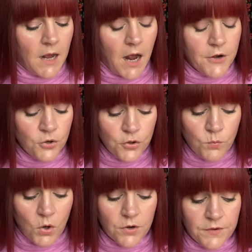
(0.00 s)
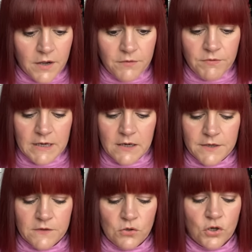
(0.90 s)
Another one that I really
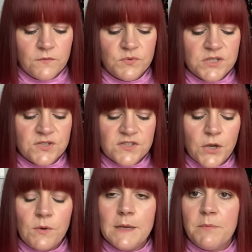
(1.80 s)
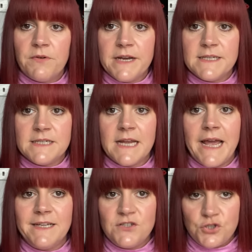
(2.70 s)
liked the look of was the So Liberated
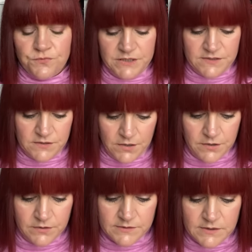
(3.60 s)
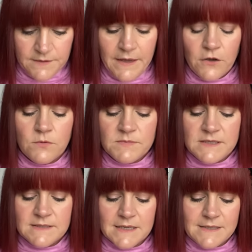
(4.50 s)
Estuary Skirt, and that comes
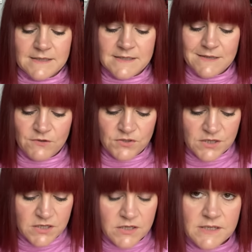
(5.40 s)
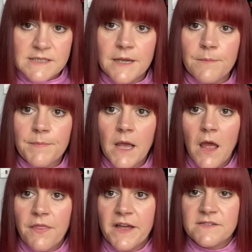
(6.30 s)
in sizes 0 to 30.
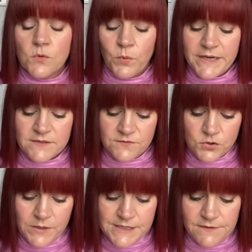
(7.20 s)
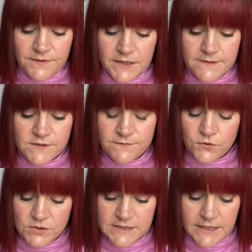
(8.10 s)
That's a waist of 25 to
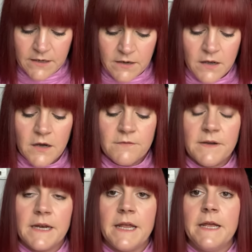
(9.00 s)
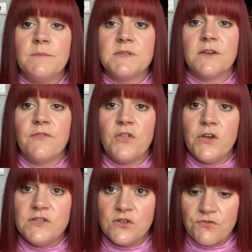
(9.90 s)
48 and a half and hips of
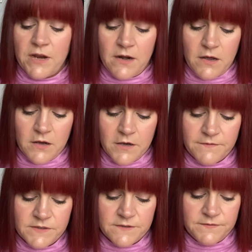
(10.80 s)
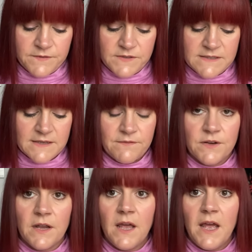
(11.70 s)
33 and a half to
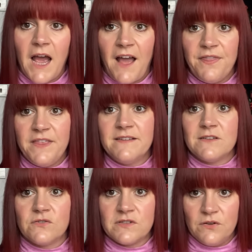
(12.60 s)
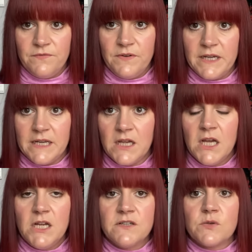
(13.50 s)
57. And this looks lovely.
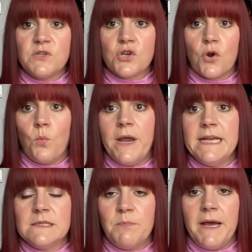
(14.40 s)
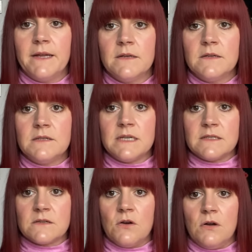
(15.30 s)
So it's got a waistband,
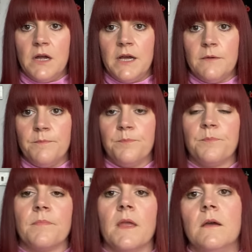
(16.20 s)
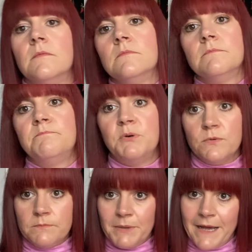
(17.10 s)
it's got
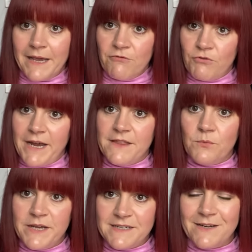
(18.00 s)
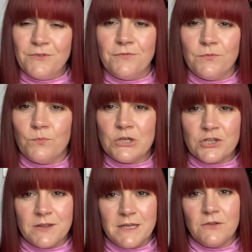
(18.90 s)
button placket right the way down the front, which I
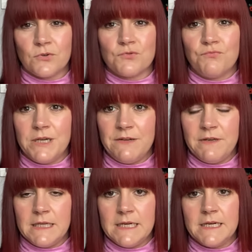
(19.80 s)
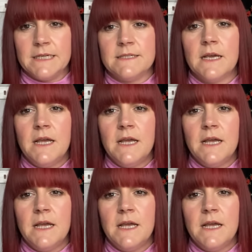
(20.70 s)
think looks really, really nice.